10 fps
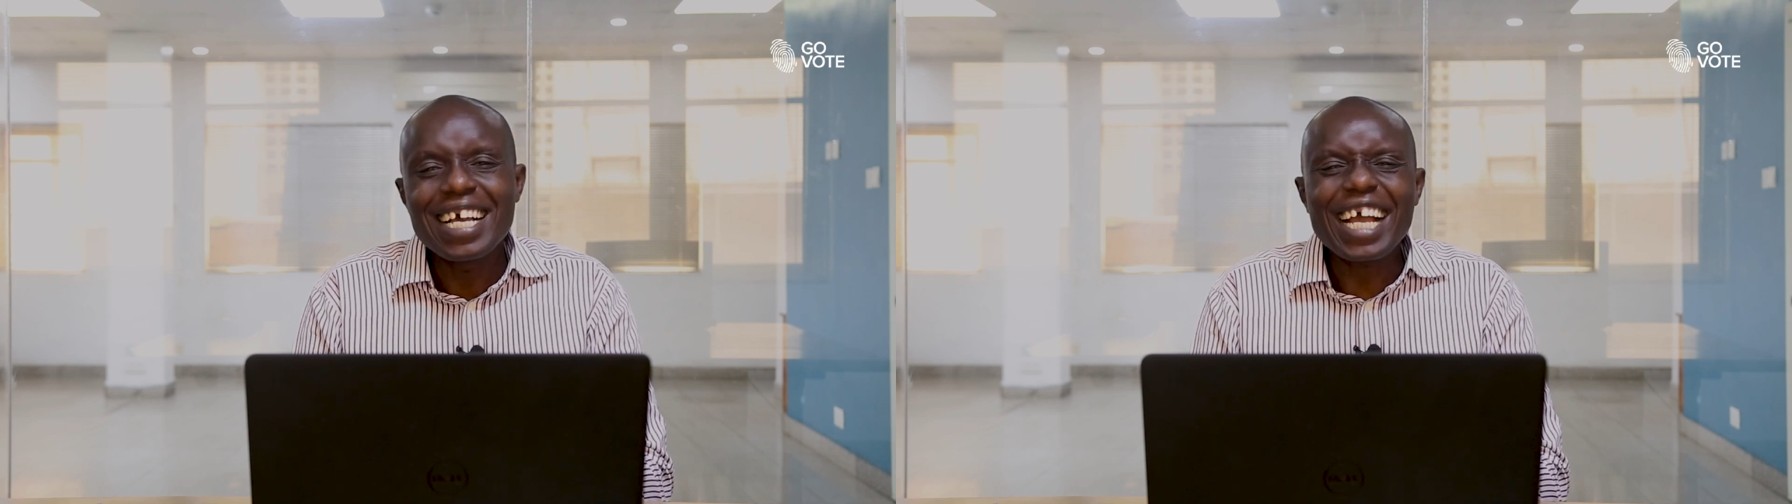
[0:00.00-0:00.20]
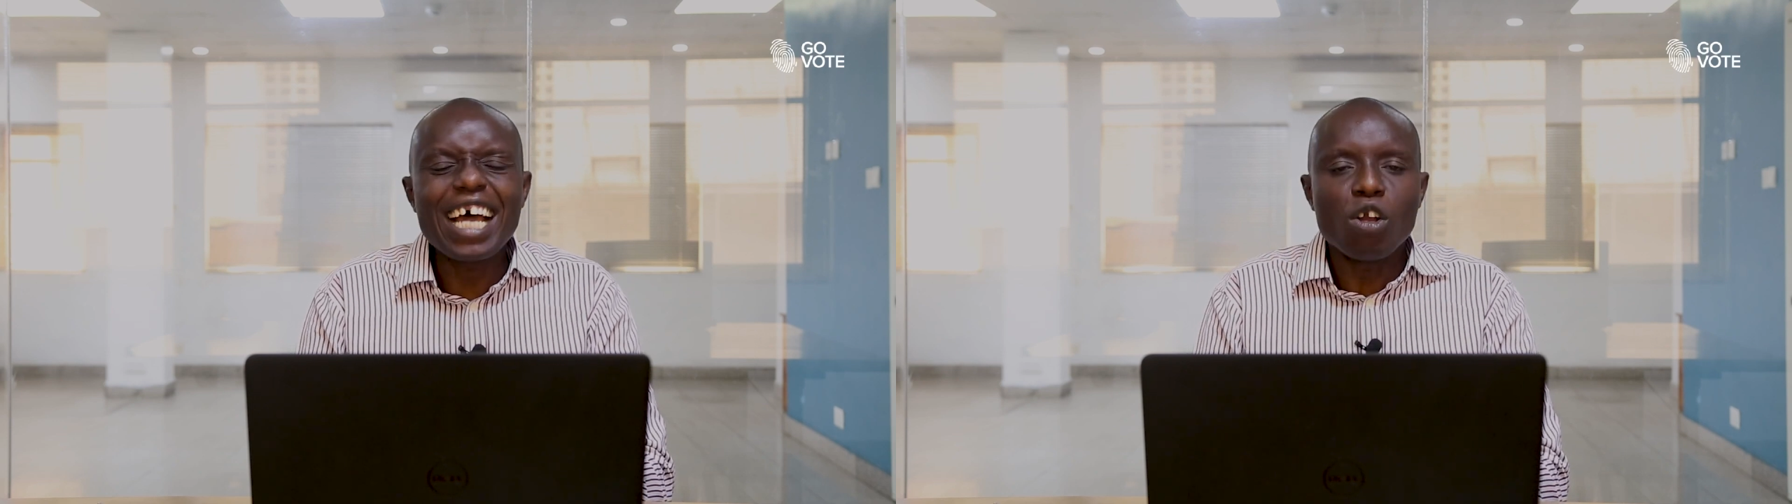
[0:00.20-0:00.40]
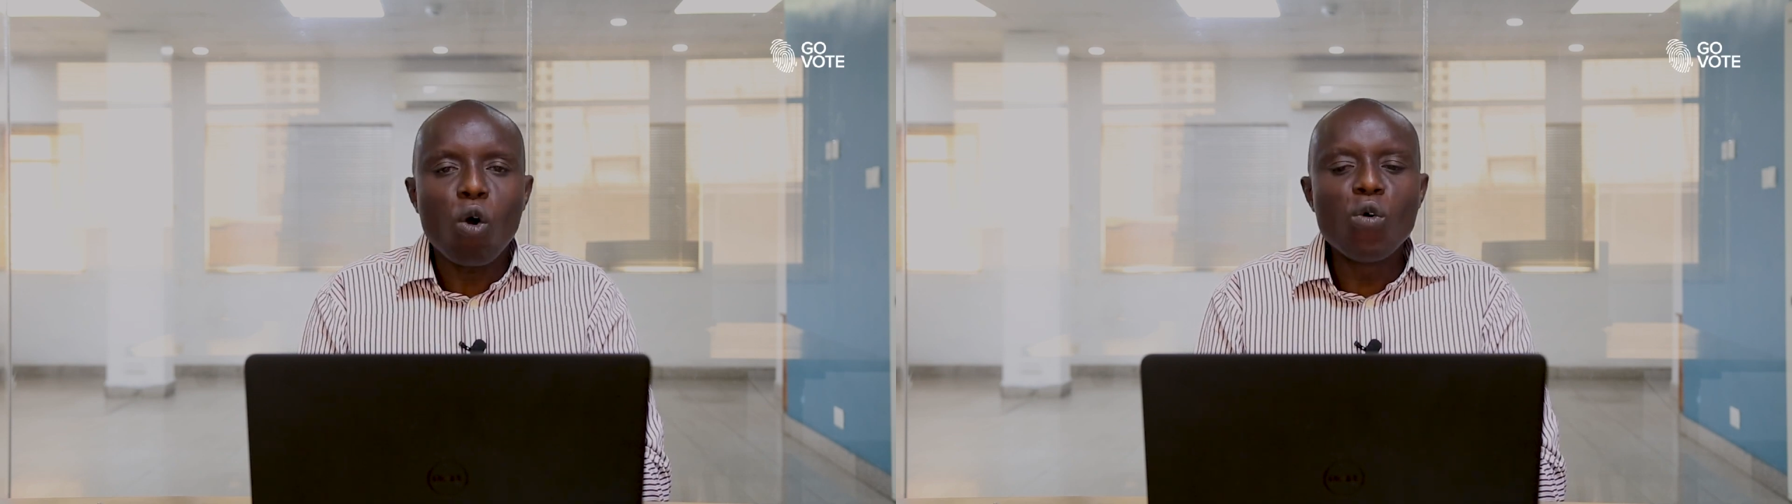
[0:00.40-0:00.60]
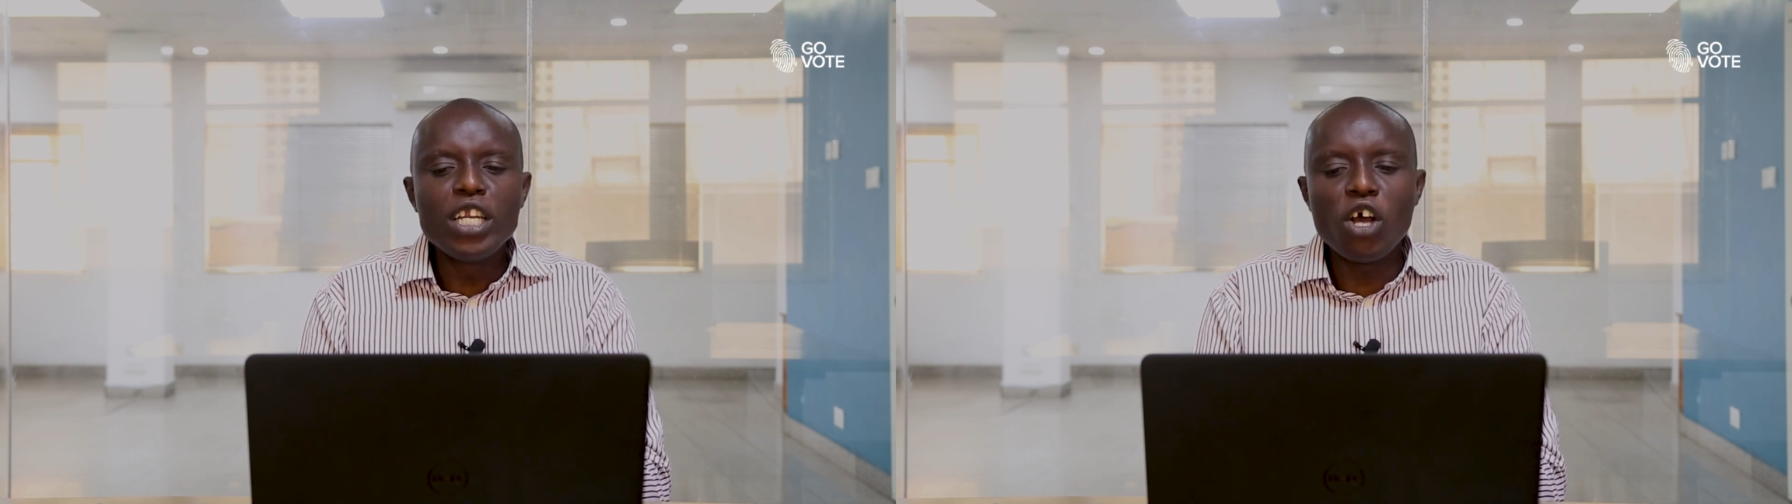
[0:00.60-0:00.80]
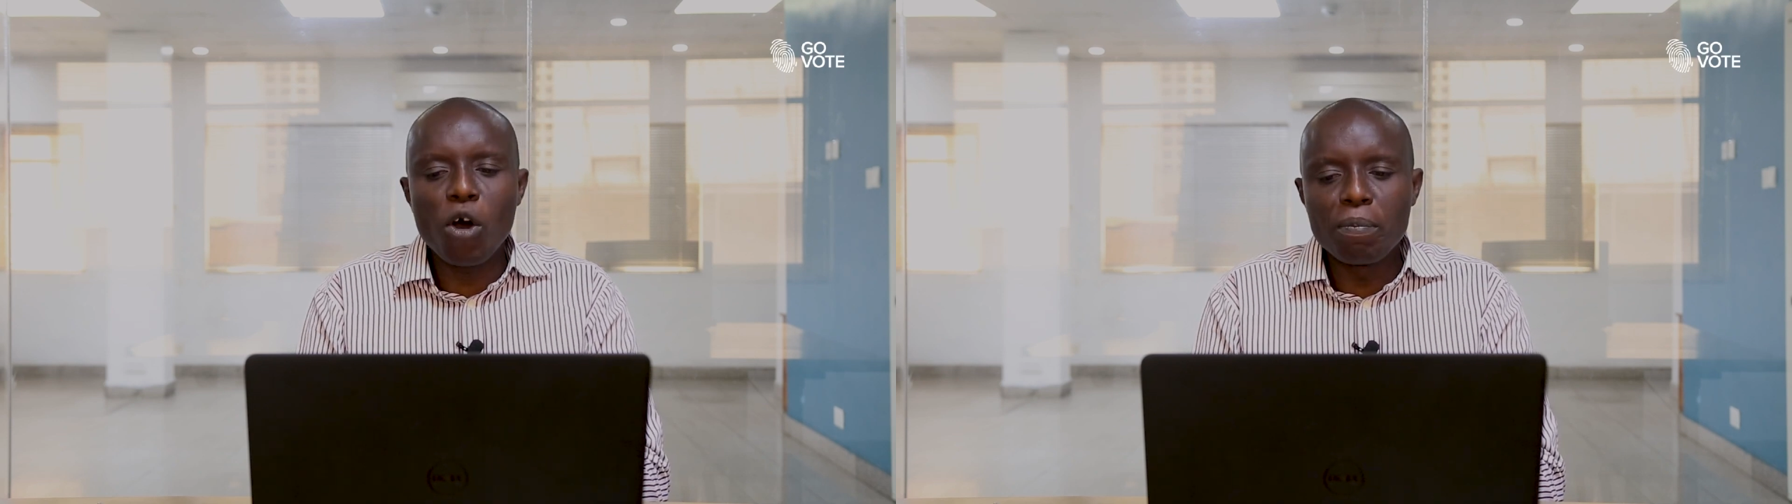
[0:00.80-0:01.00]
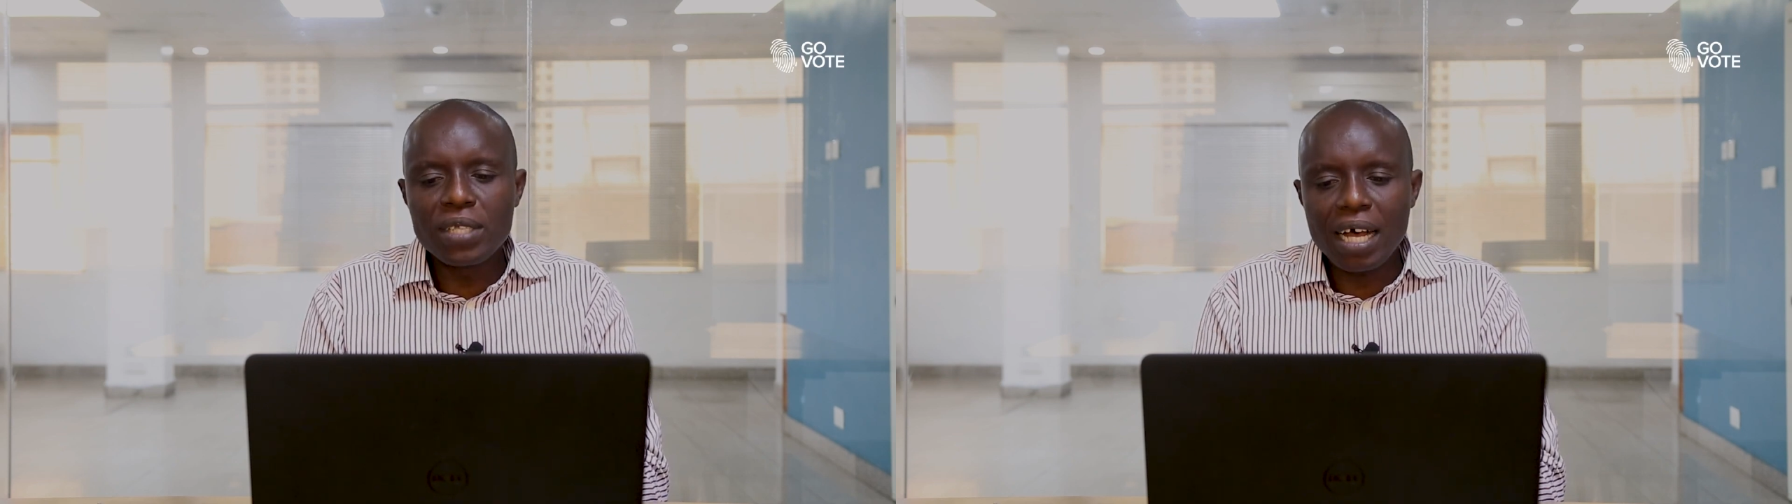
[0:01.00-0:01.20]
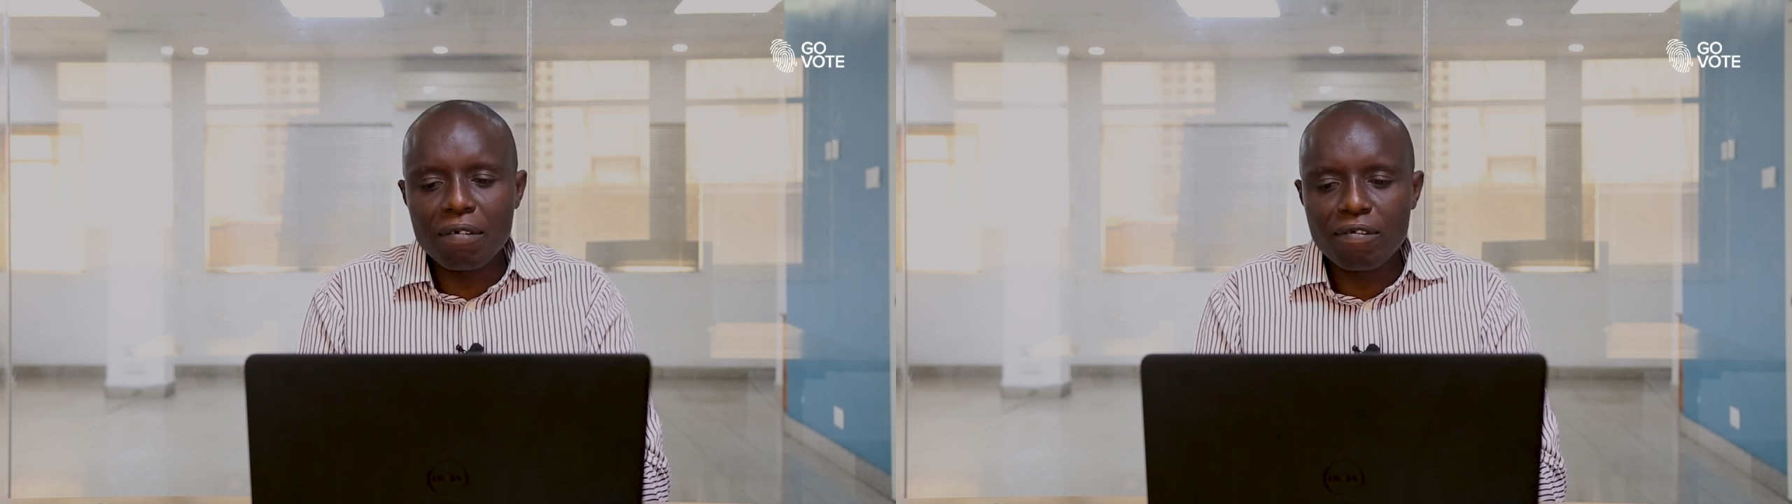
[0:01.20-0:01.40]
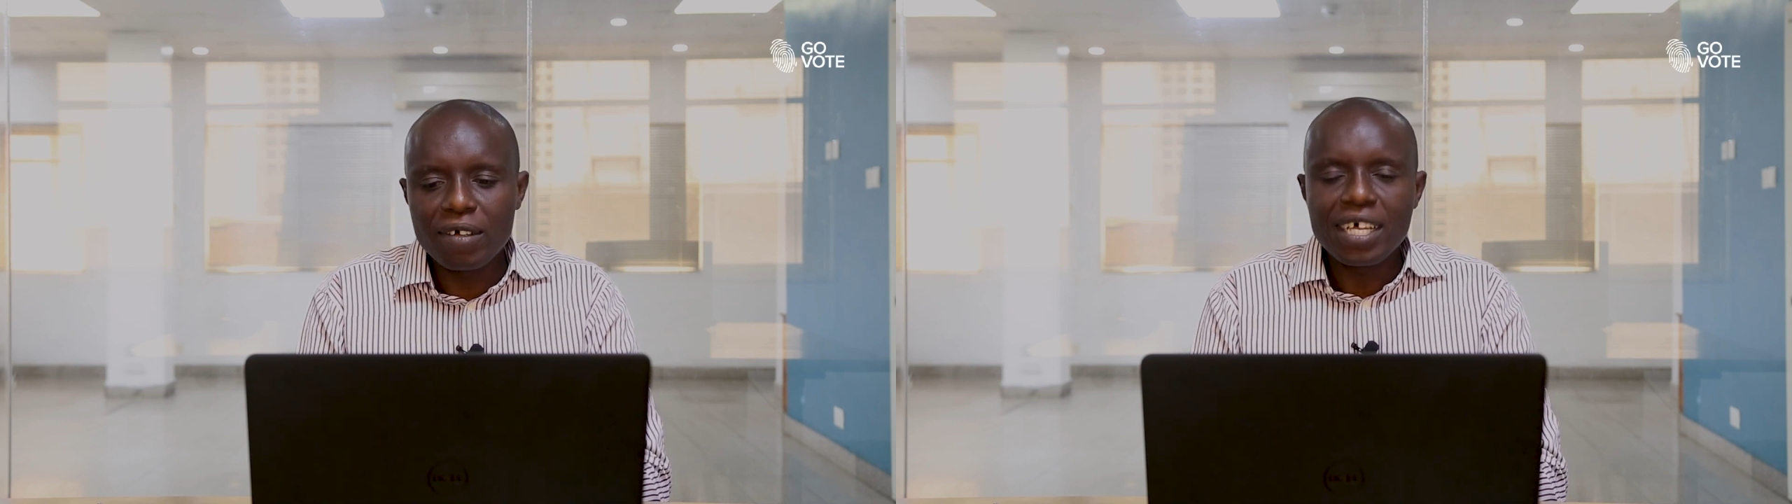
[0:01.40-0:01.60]
can only
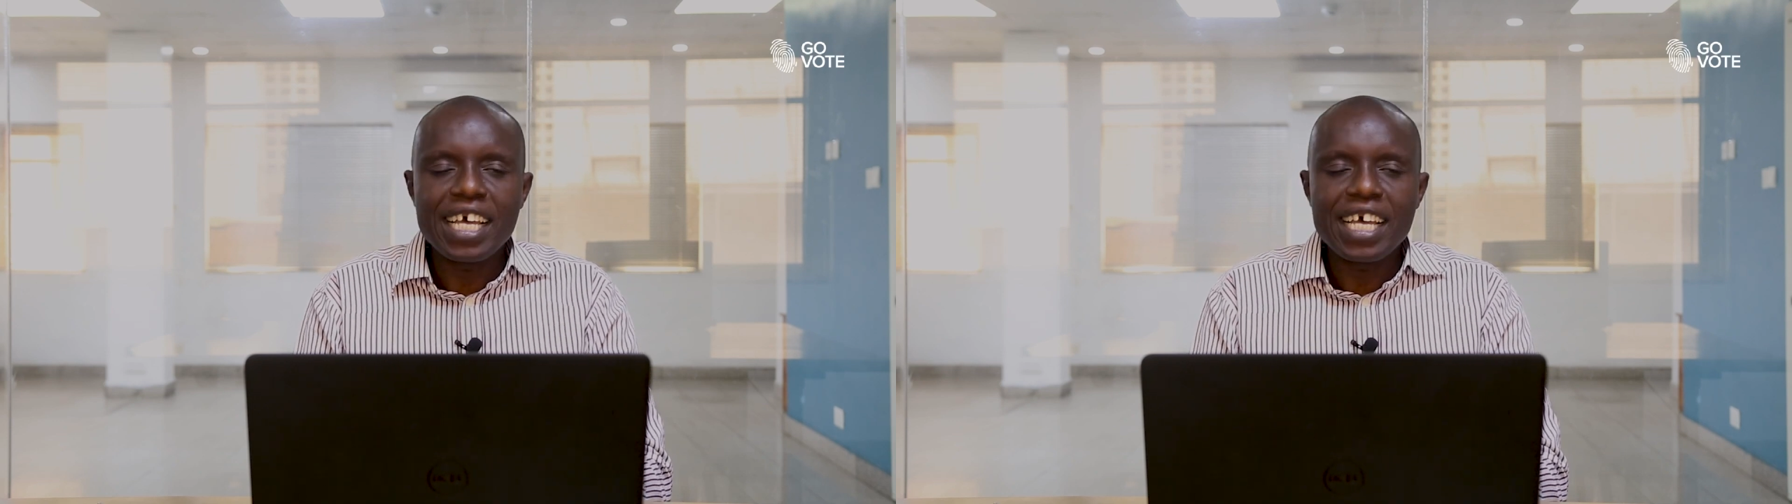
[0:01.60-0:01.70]
observe.